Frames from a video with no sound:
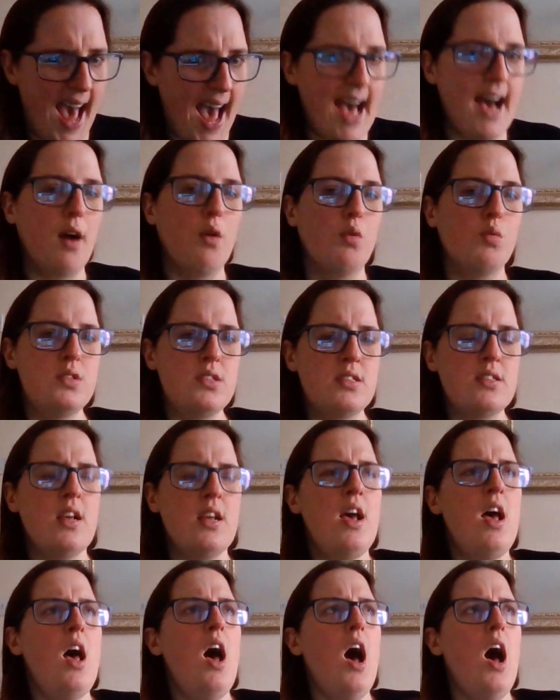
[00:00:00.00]
house.
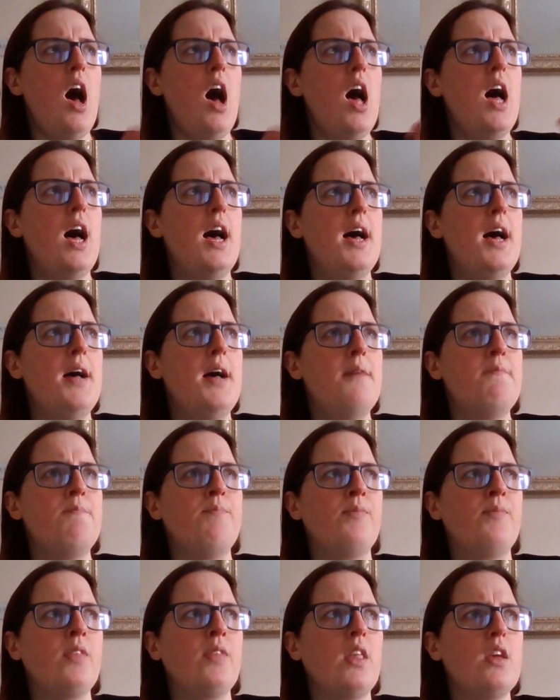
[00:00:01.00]

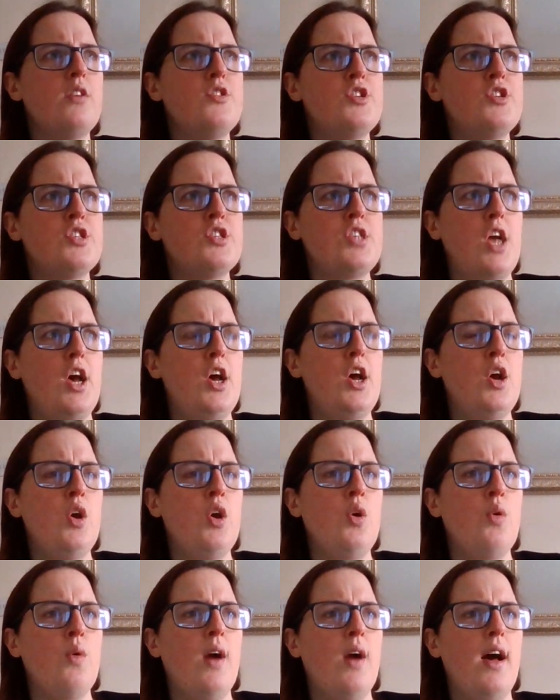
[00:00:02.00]

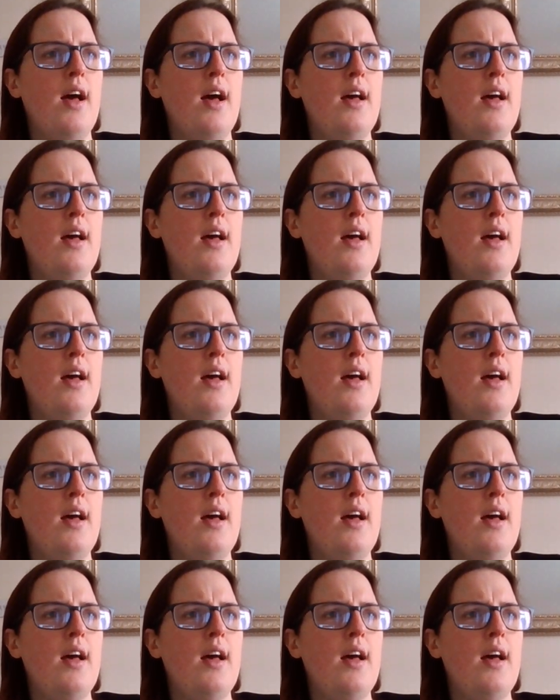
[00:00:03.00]
She's